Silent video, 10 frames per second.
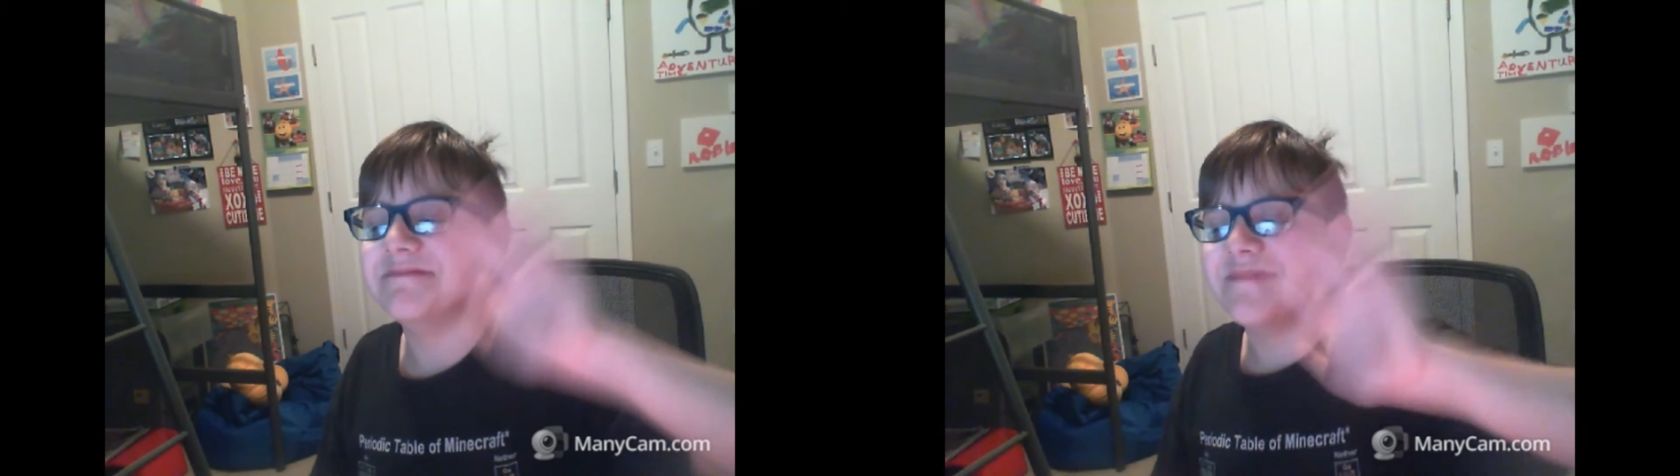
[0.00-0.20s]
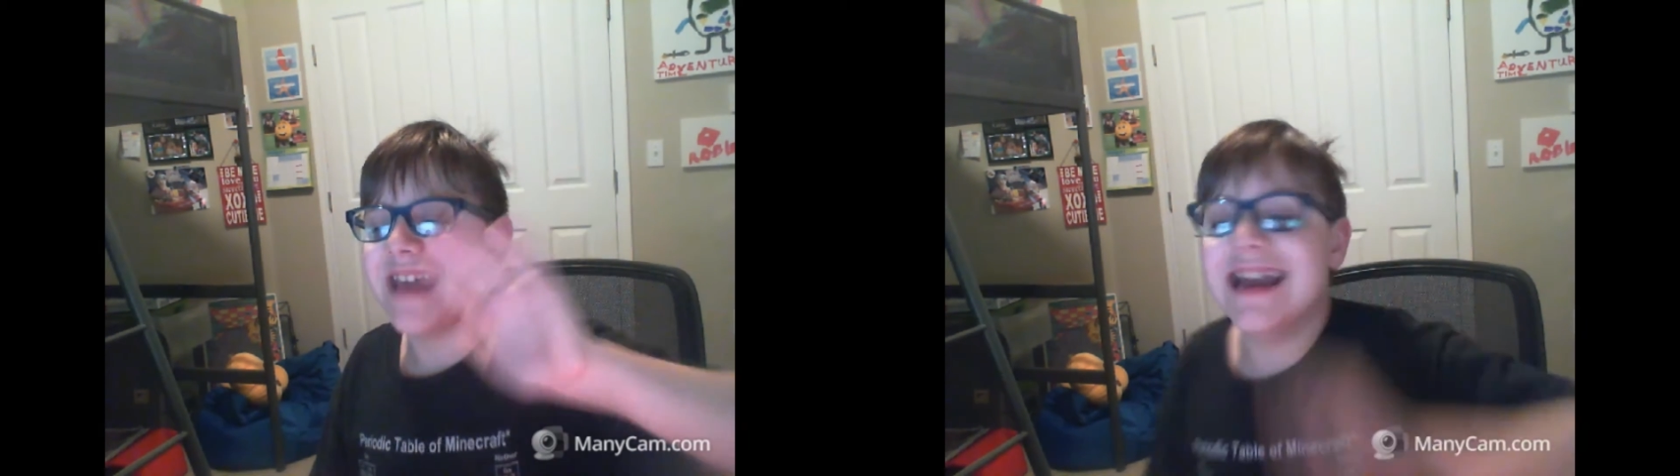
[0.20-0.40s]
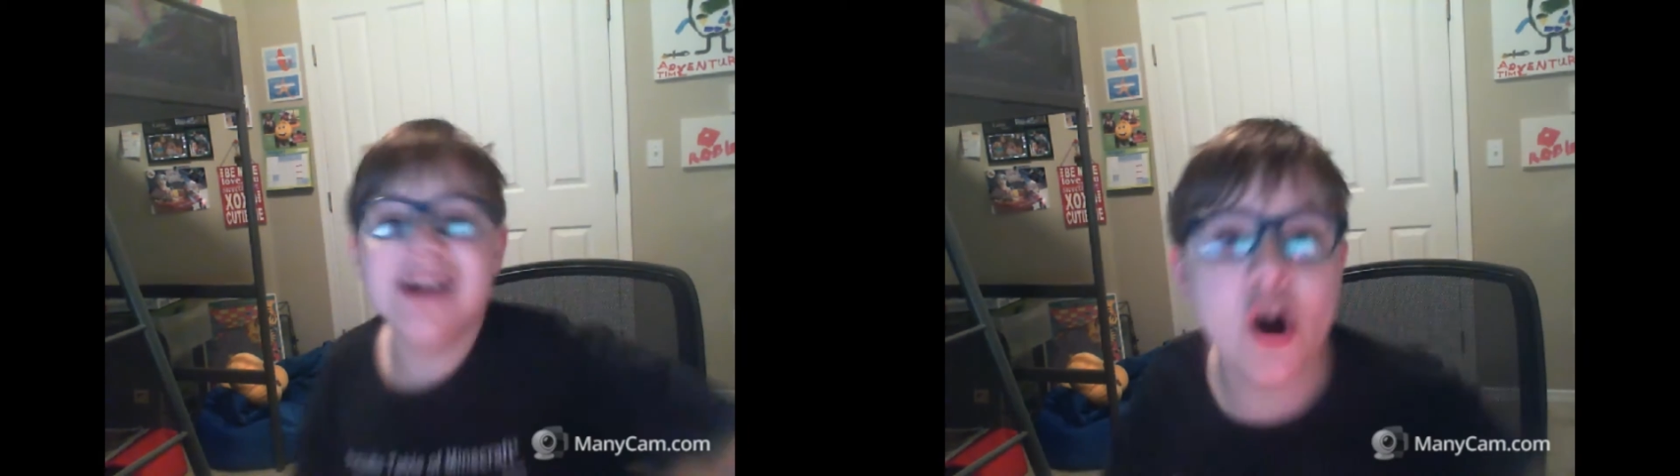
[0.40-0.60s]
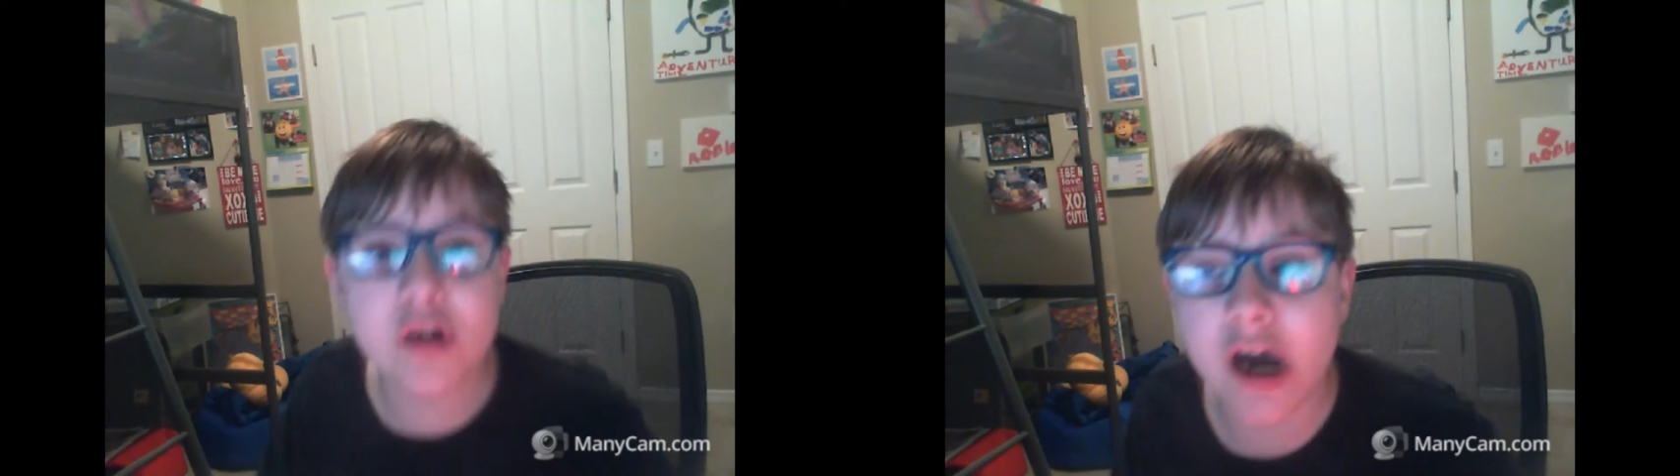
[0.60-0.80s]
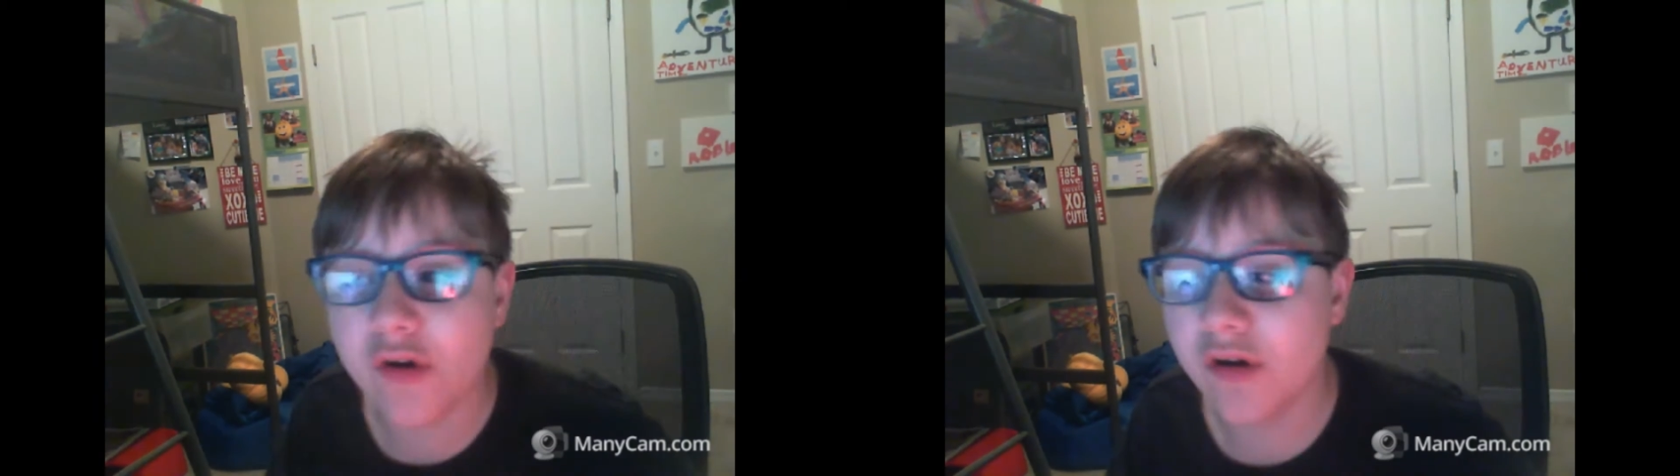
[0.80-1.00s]
And no
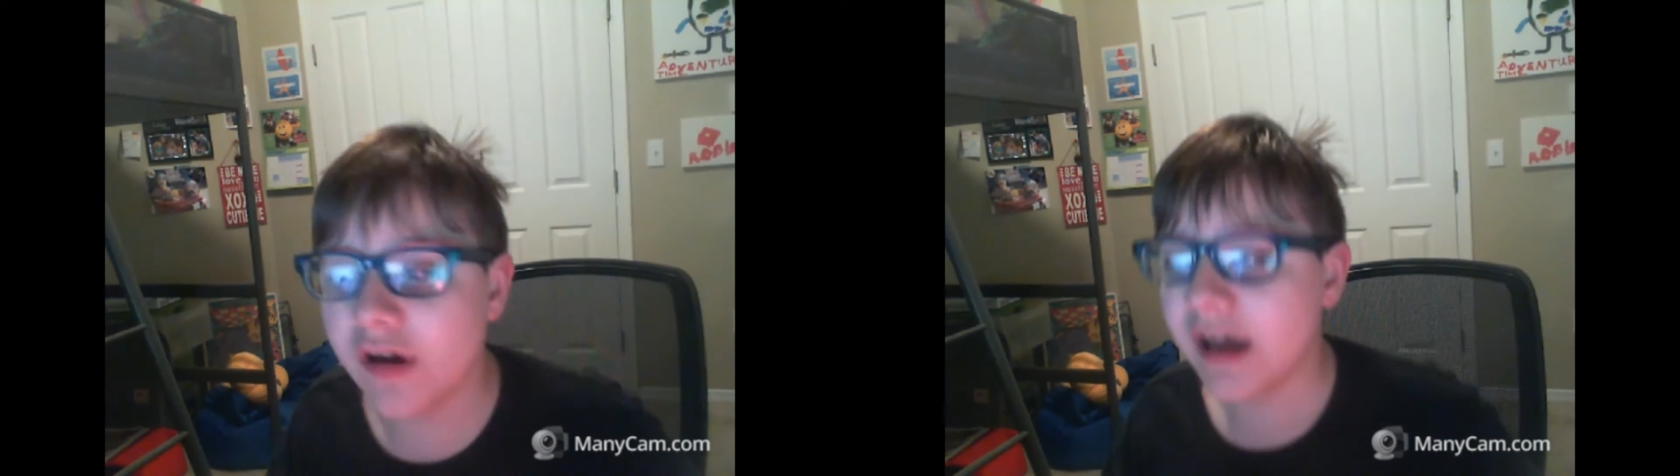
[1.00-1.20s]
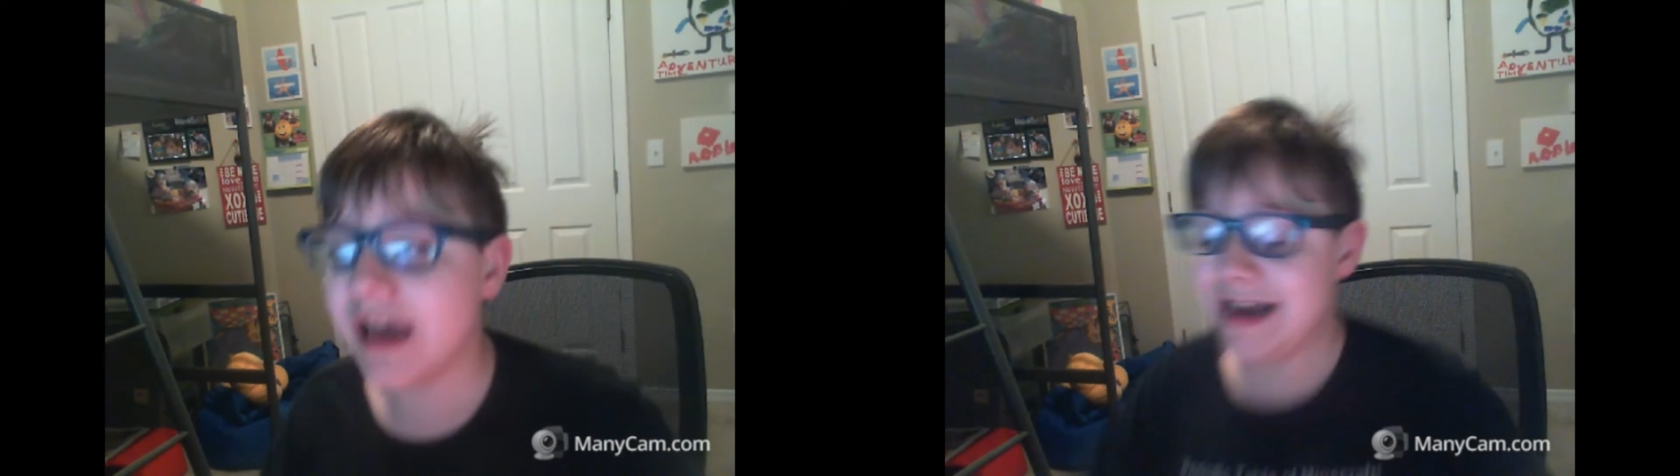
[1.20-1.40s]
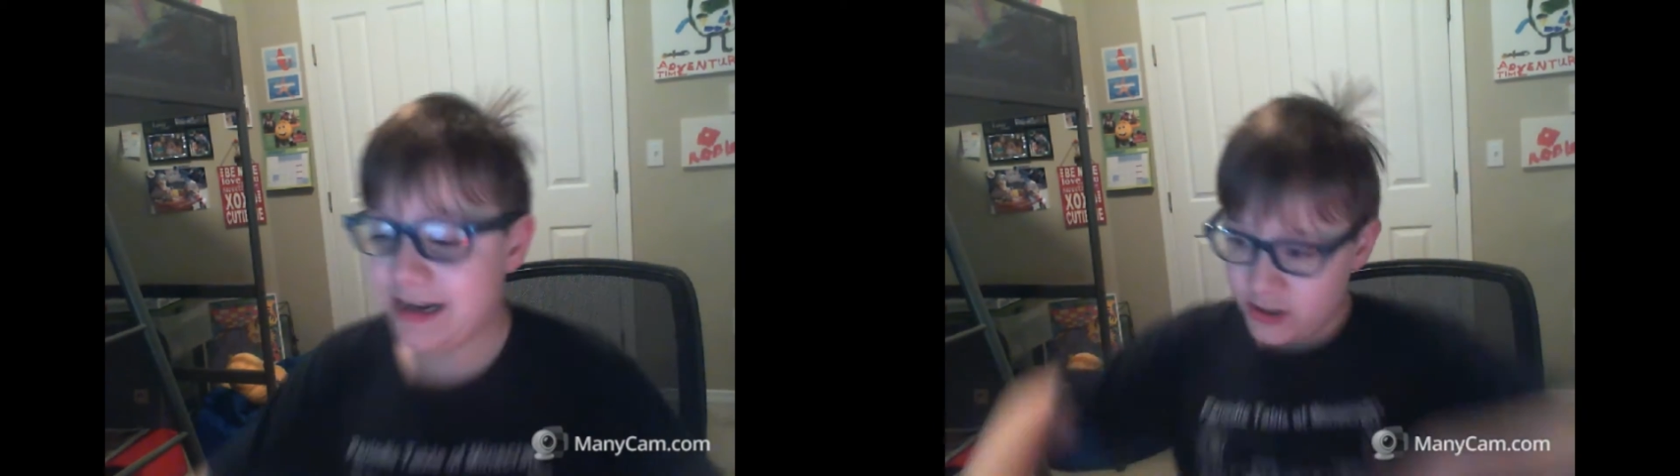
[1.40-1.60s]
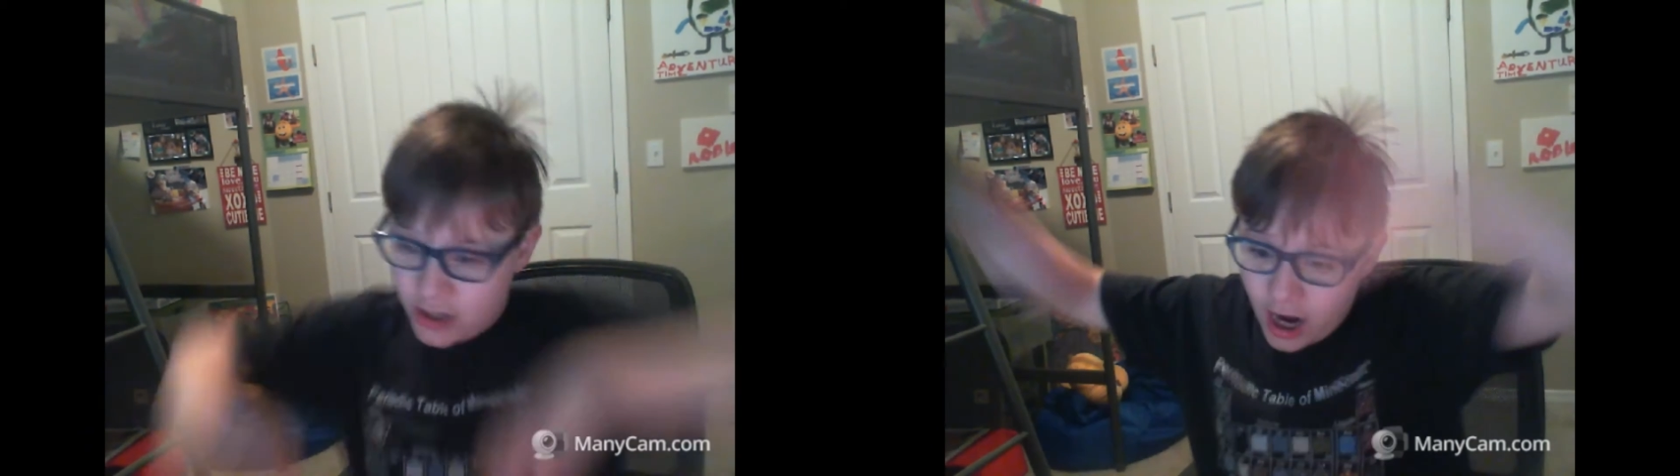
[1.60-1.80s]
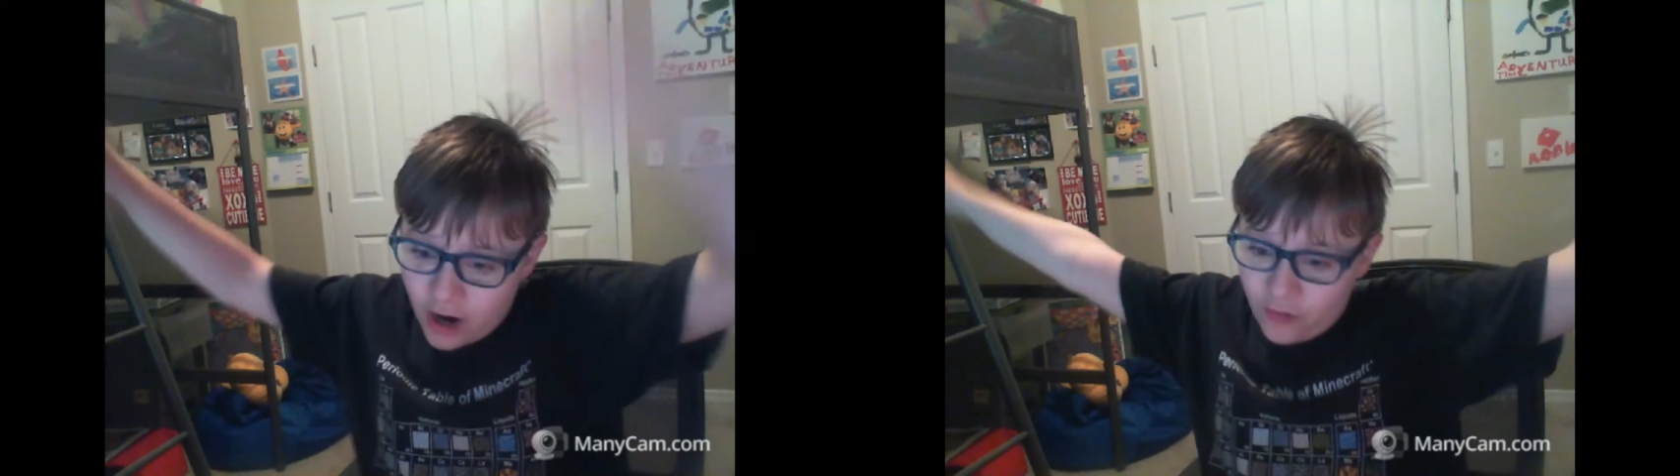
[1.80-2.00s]
no and
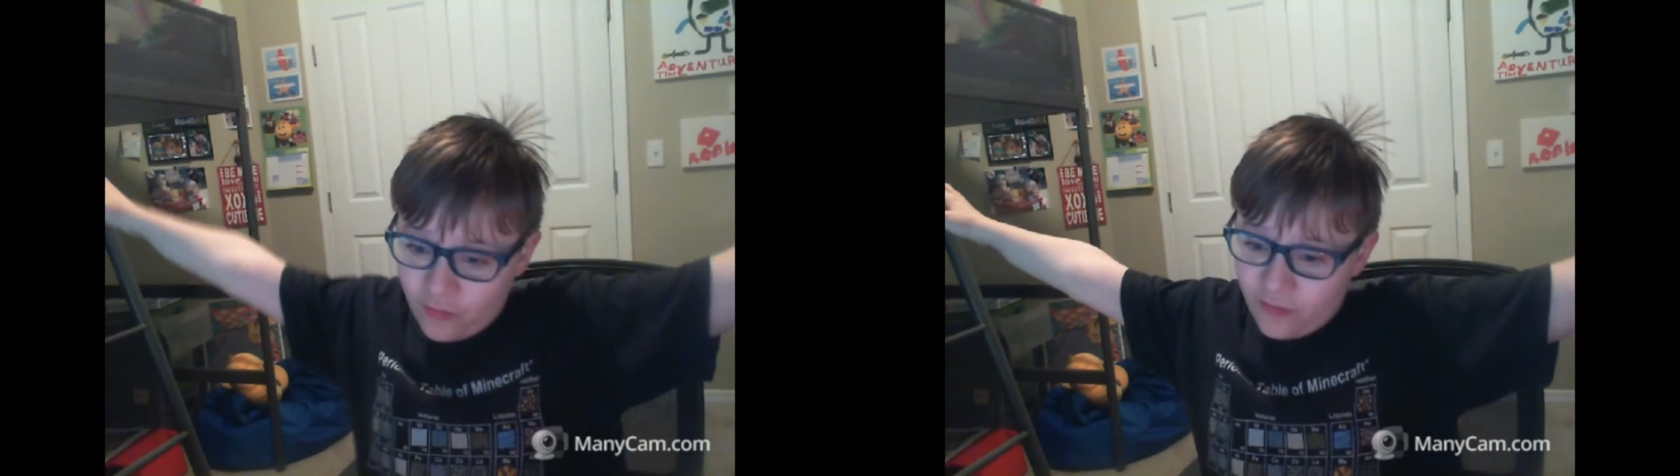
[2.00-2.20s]
no